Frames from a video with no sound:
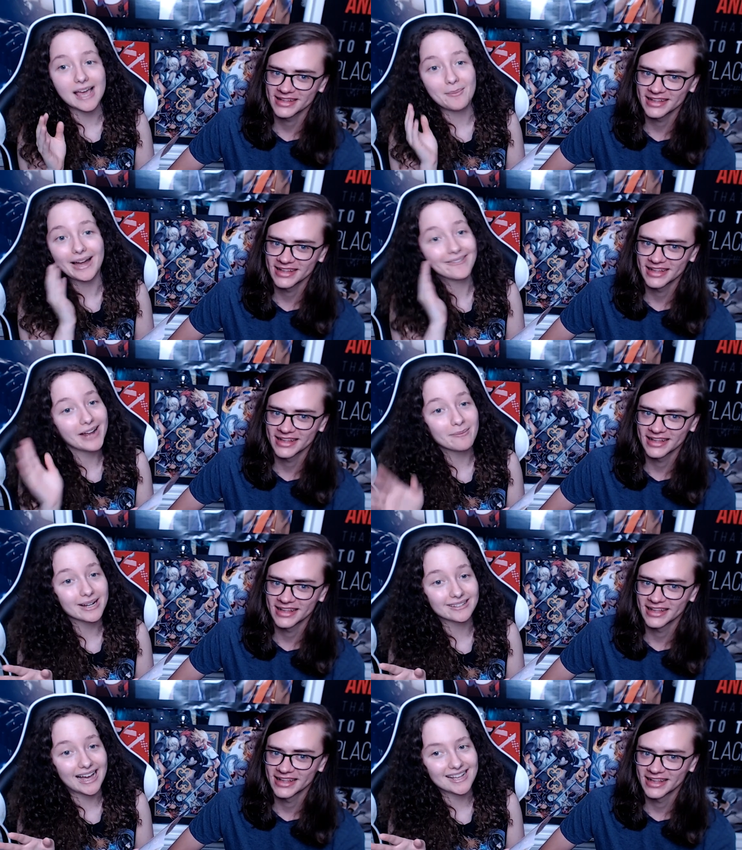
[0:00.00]
Speaker 1: them. I don't have
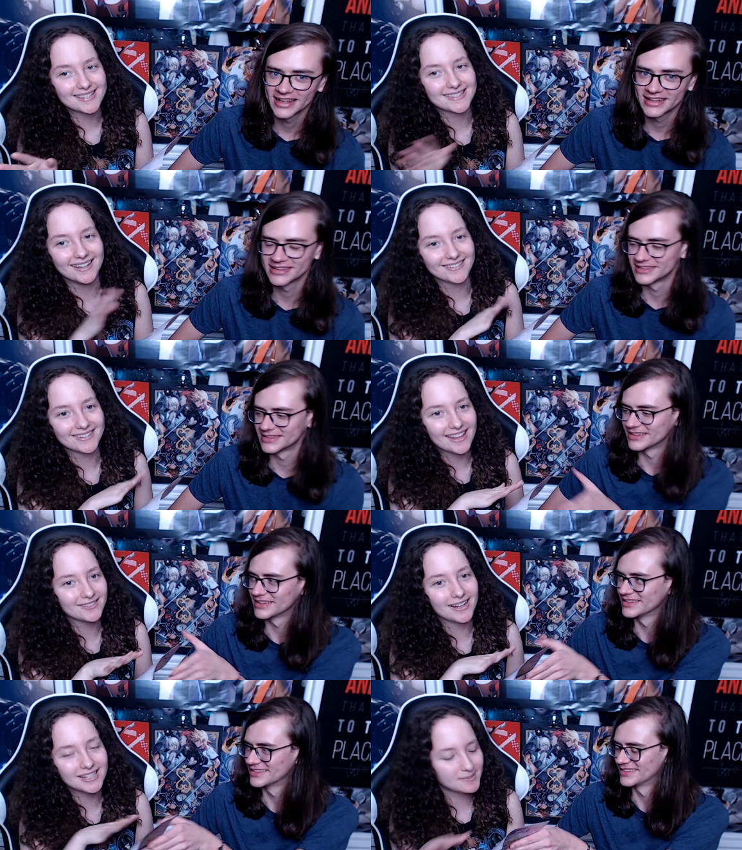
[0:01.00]
my glasses on, okay? They're
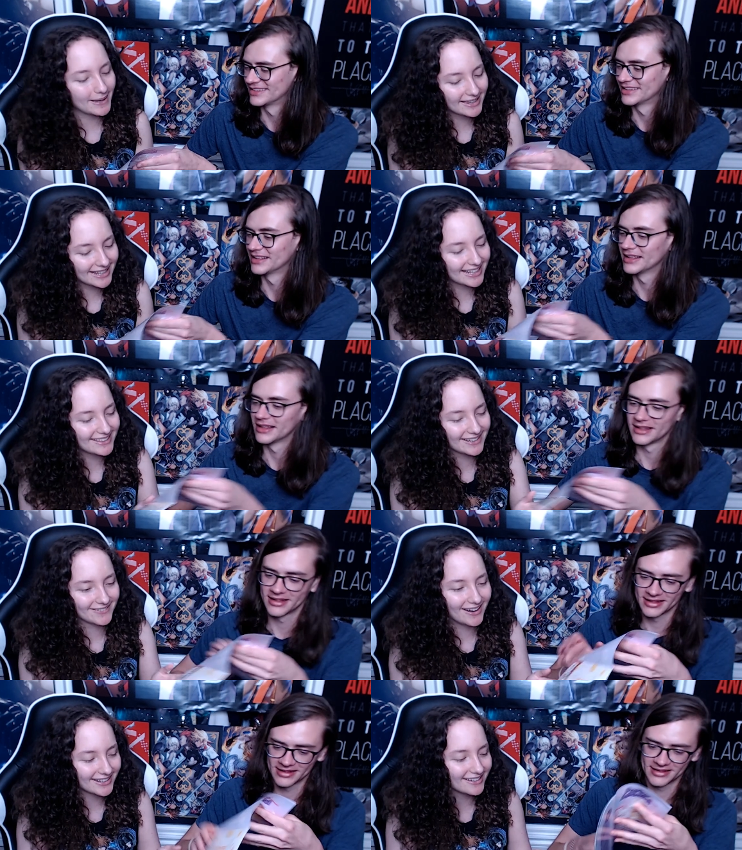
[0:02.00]
not spelling anything
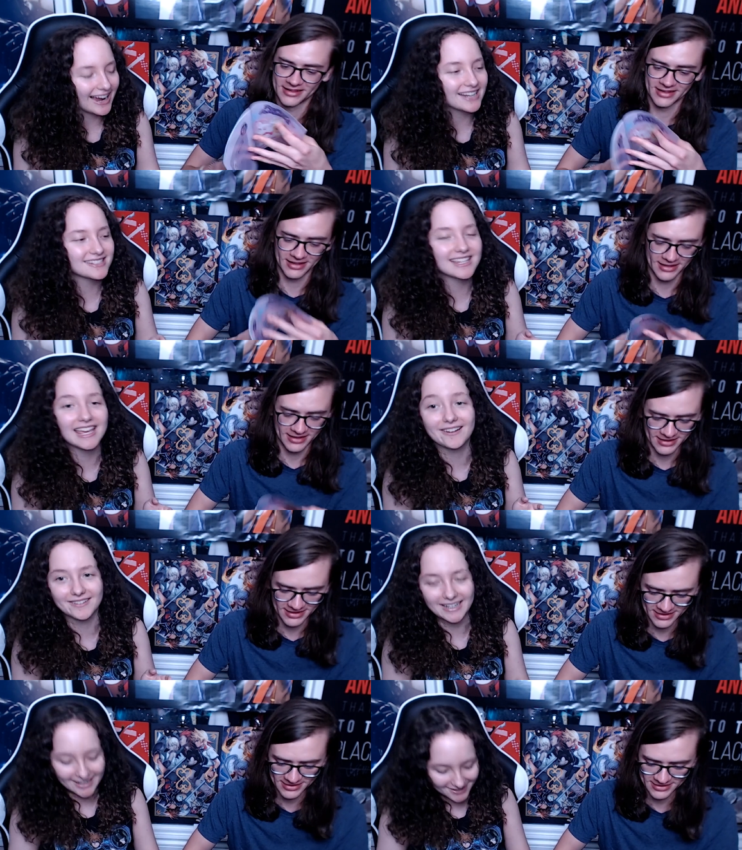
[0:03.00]
wrong here. I just can't
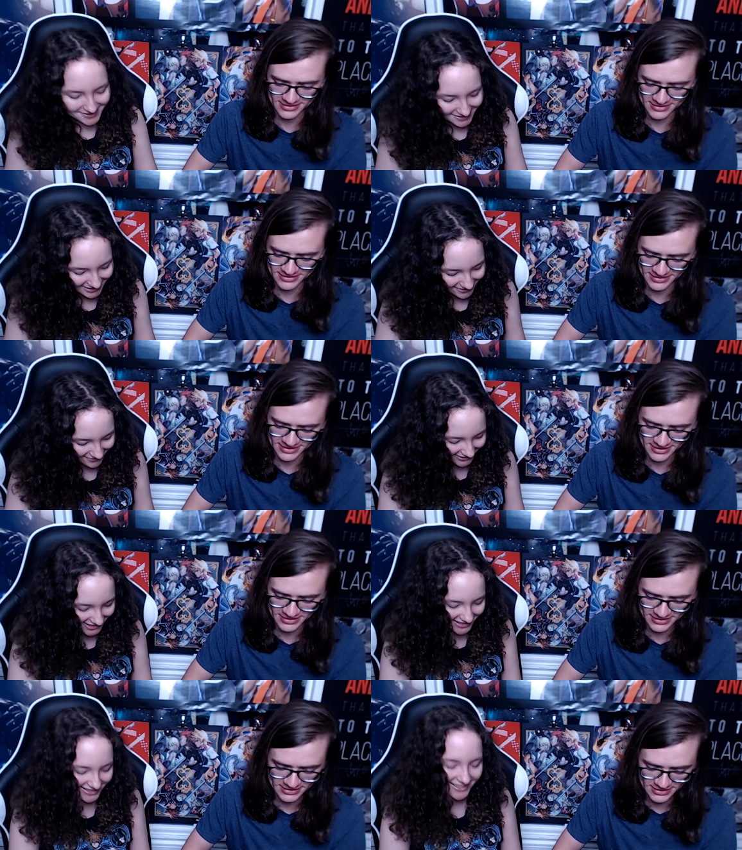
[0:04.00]
read. Hunter, can you
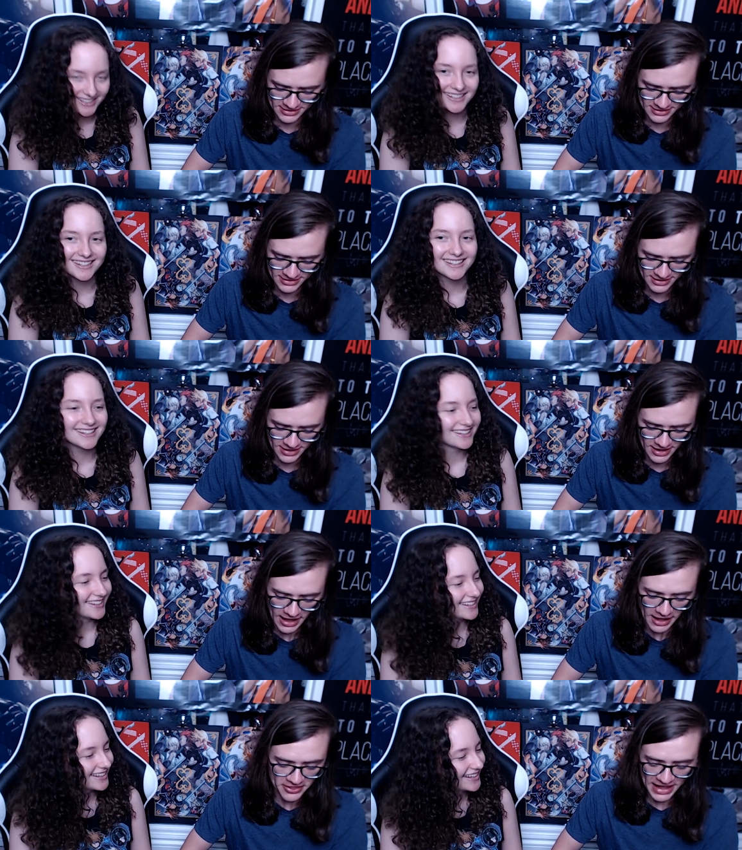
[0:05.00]
read?
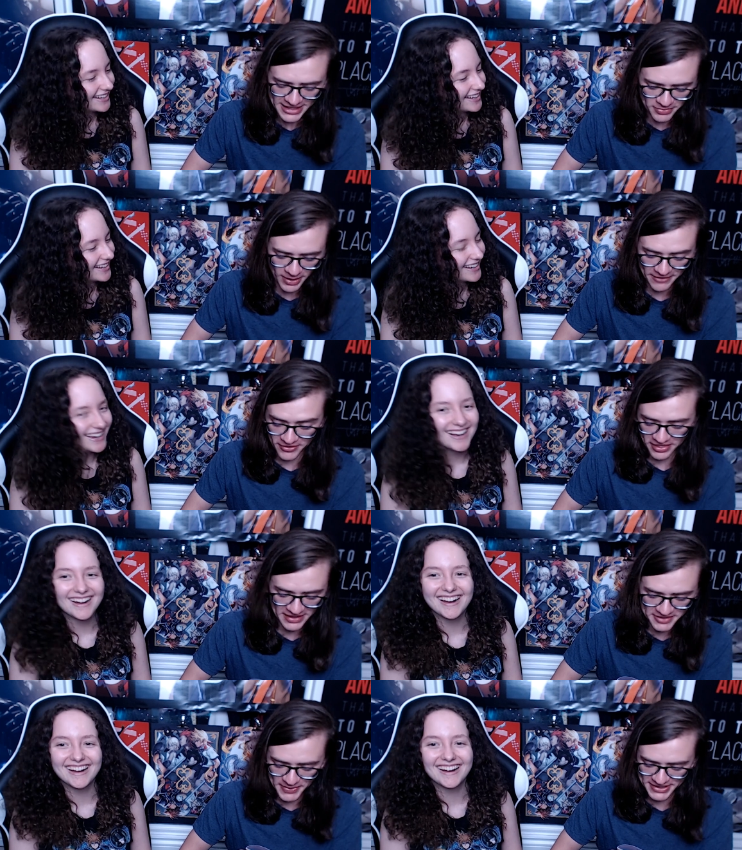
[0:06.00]
Speaker 2: That's why for
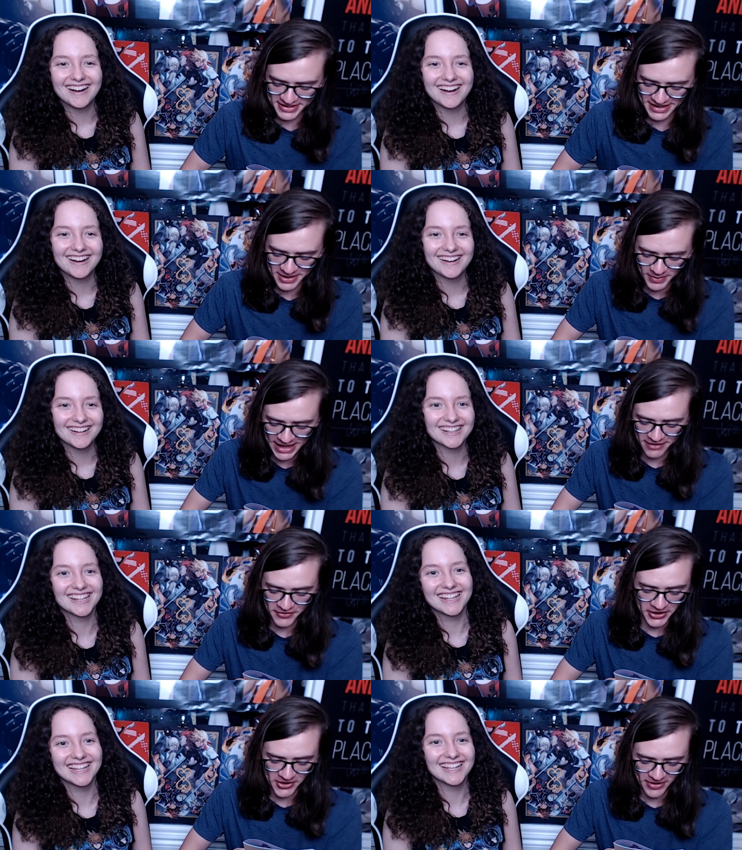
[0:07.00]
this month's scene, we have
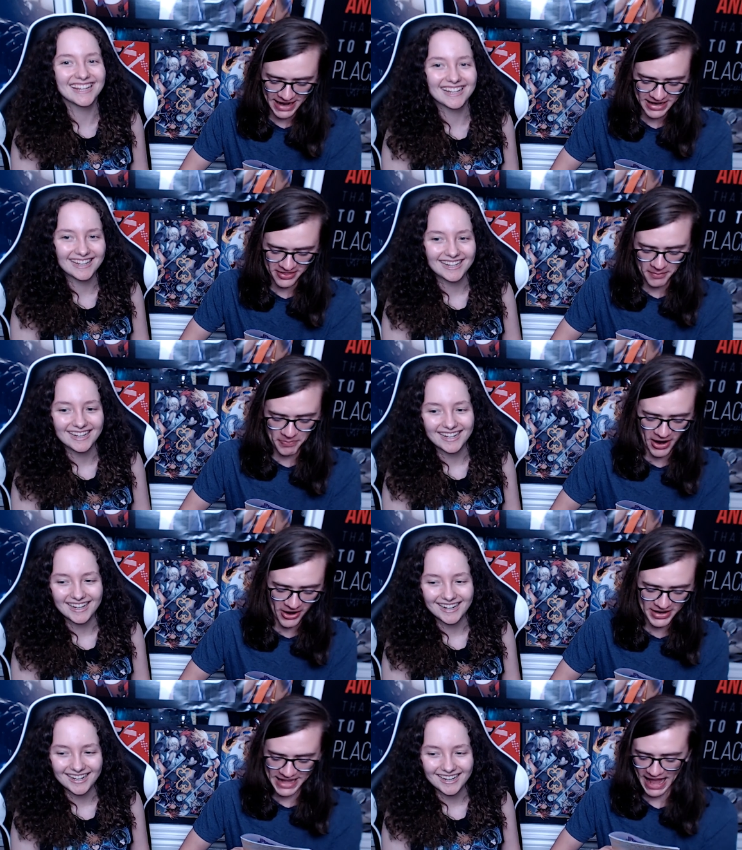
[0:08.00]
curated the
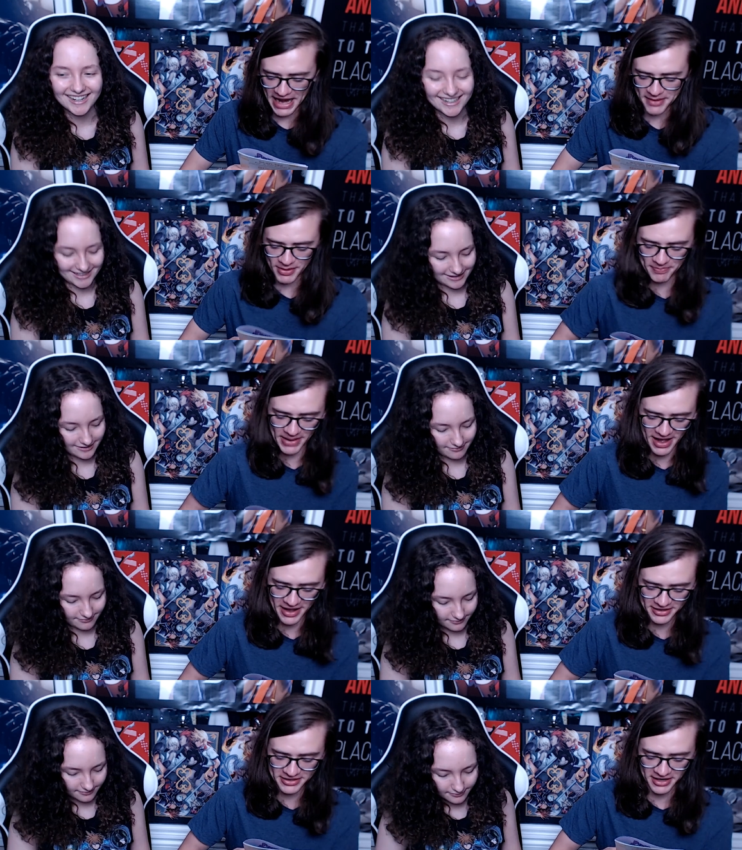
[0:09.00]
party animal
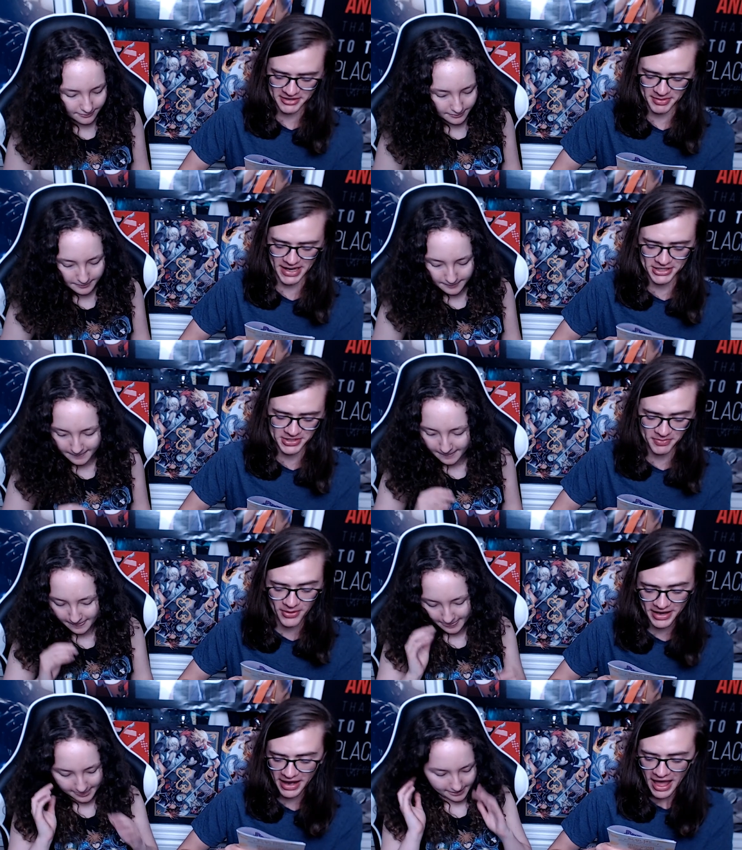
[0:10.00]
box, exclamation
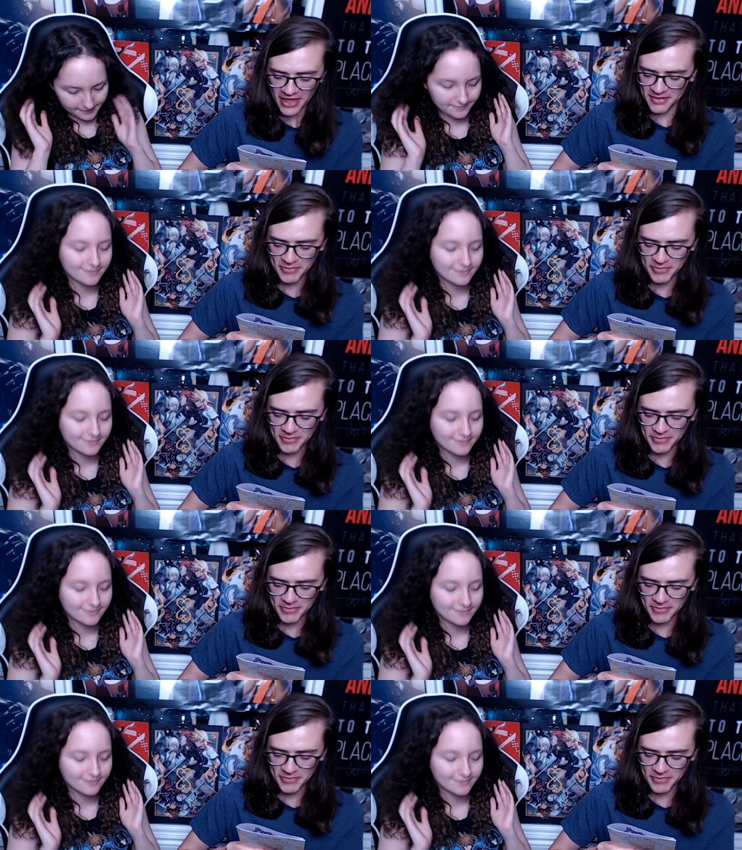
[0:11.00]
point. The